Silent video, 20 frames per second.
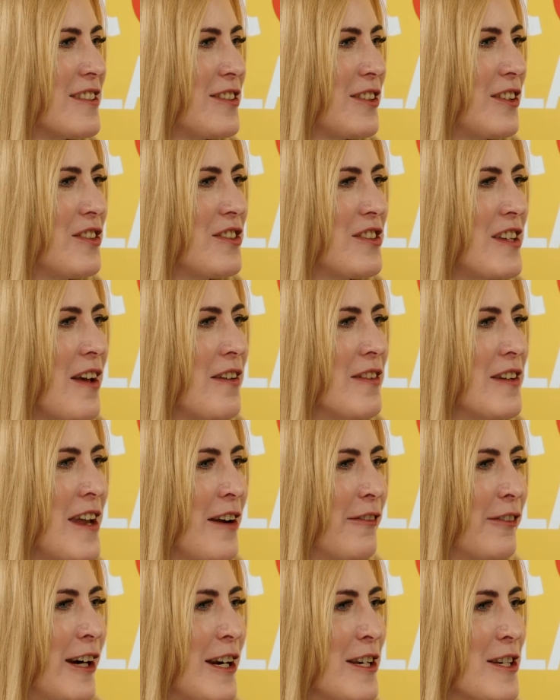
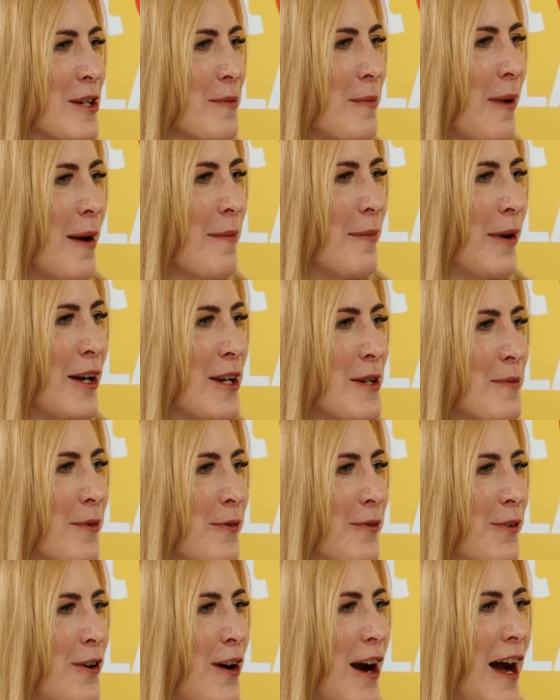never entered my mind
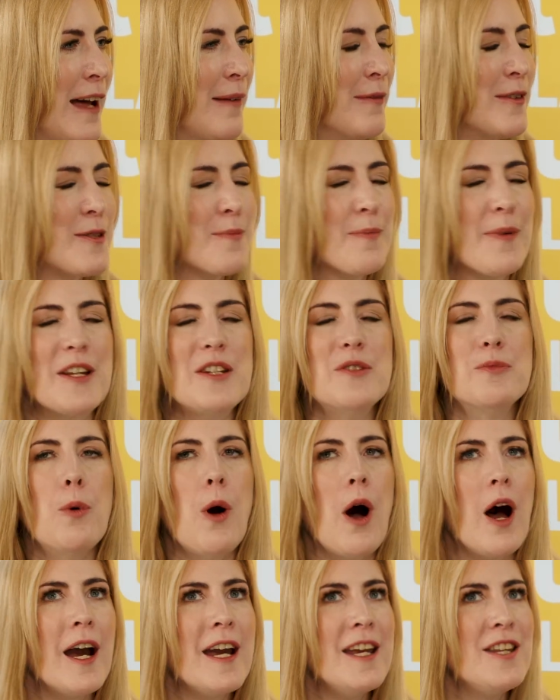beforehand. But
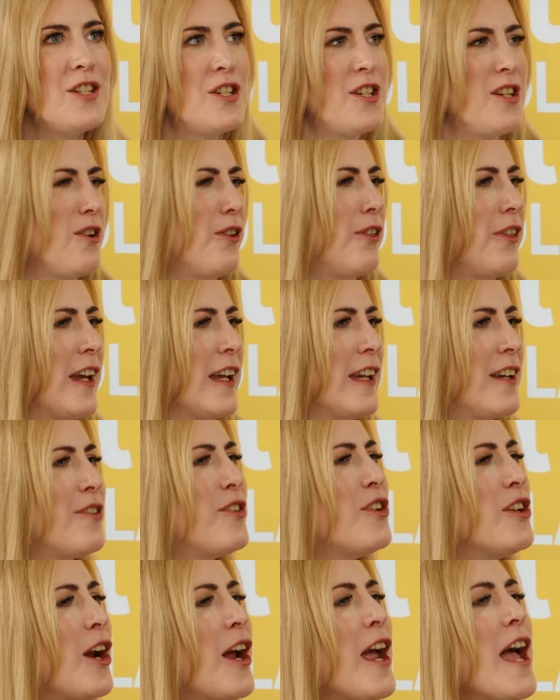why do you think? Because,
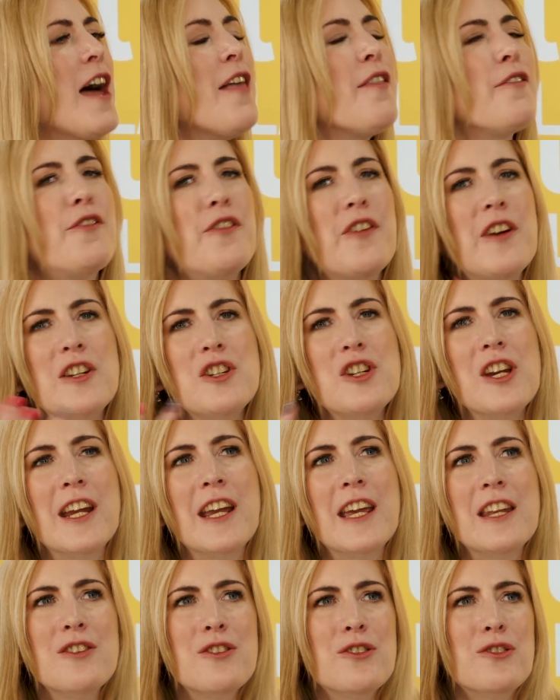the
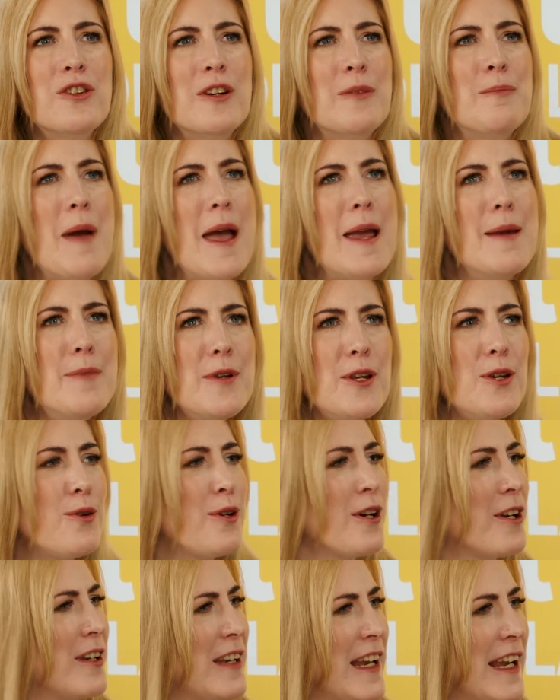fishing industry, maybe you
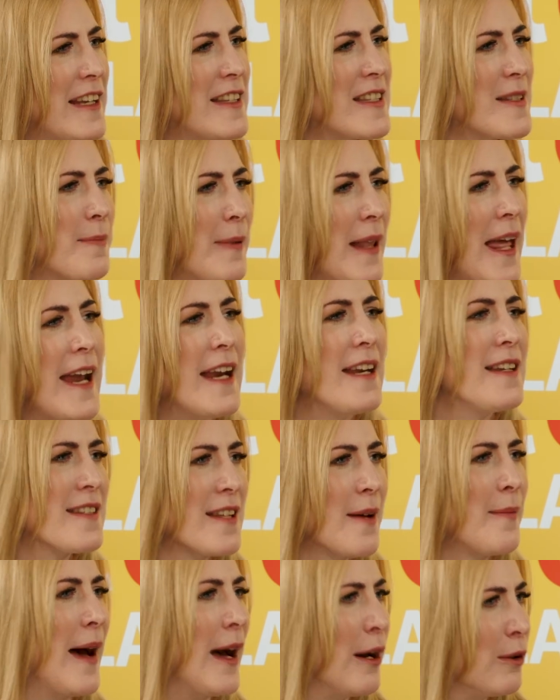can explain
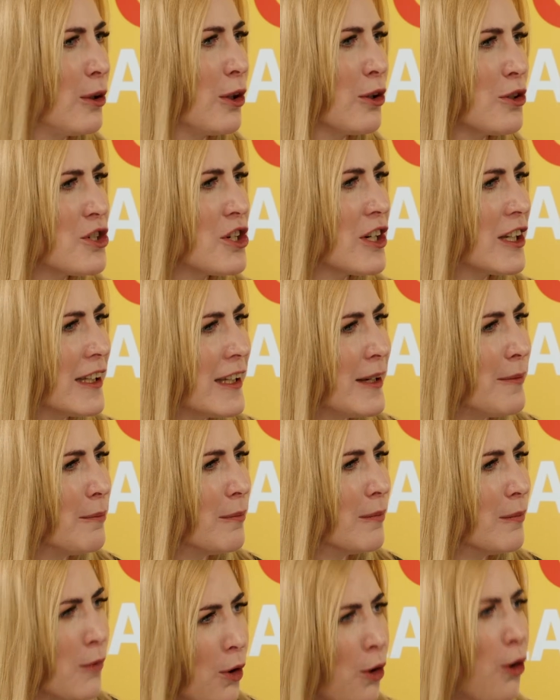somehow logically
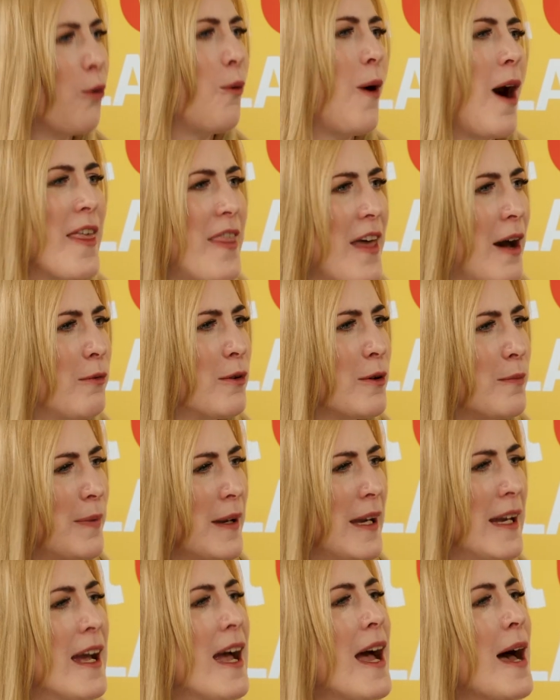more why that would
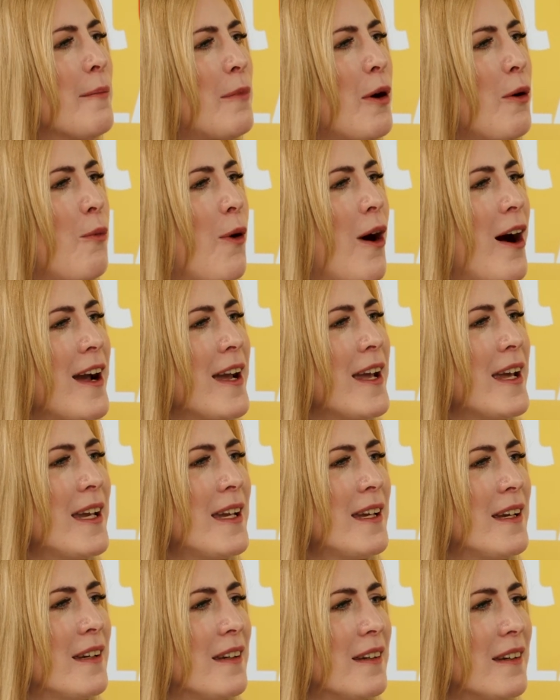be. But
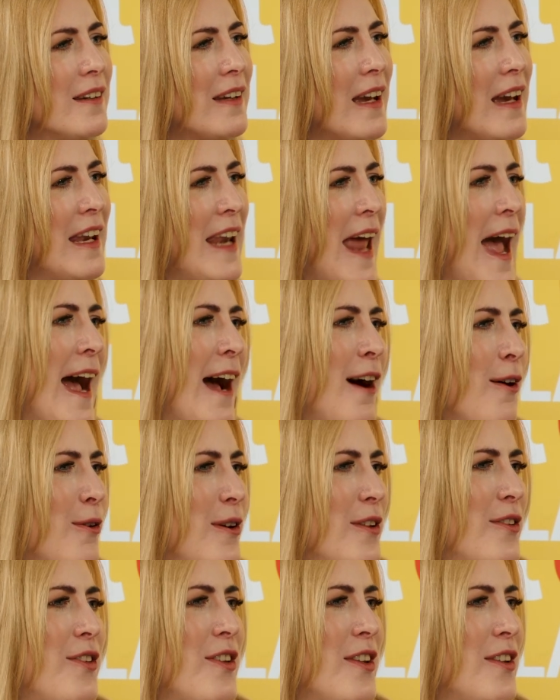why and how
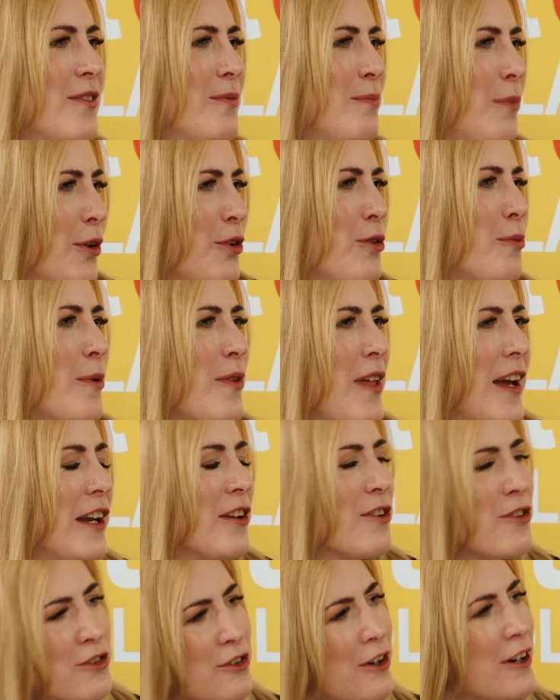is it possible that
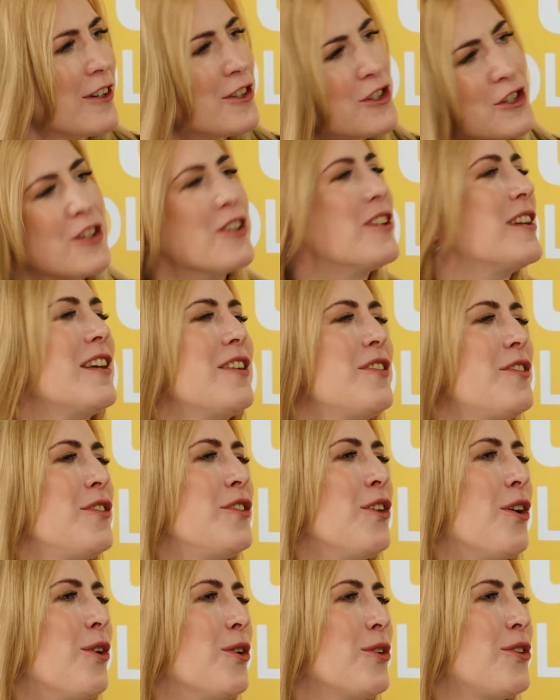construction is
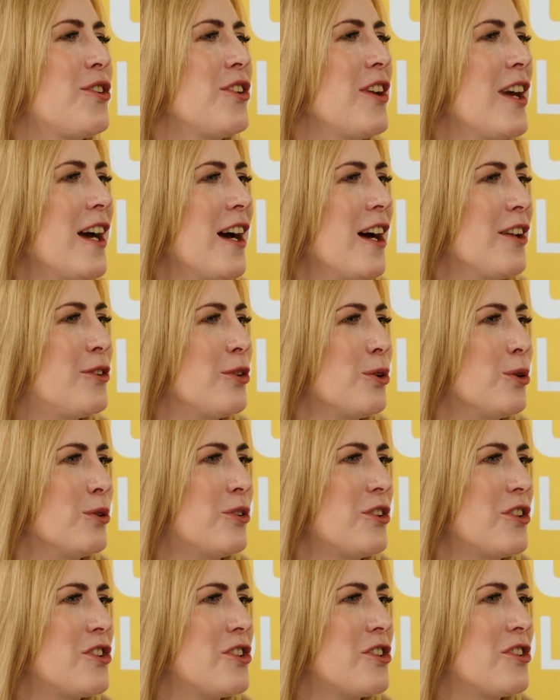not at all
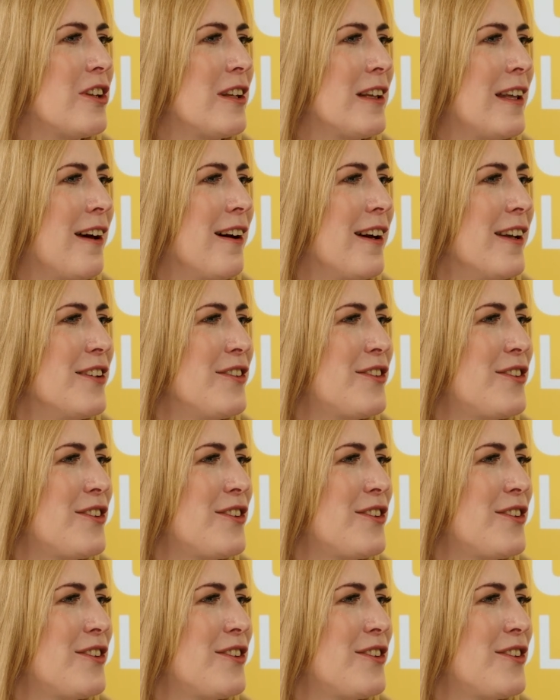digitalized?